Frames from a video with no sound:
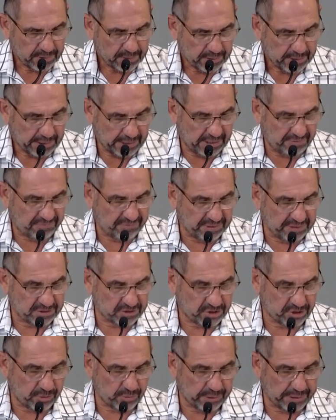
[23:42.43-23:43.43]
Even as
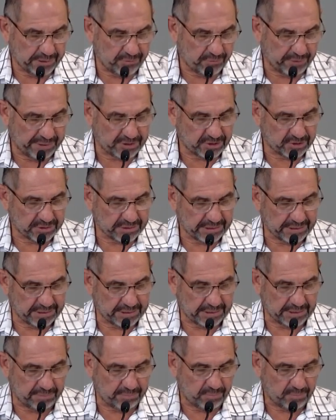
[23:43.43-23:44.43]
you were enriched in
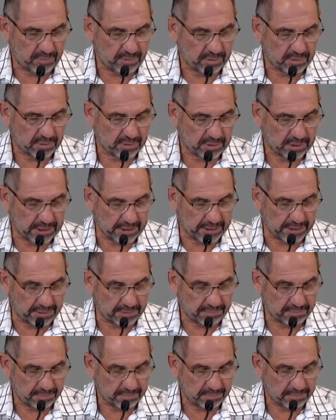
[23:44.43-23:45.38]
him, in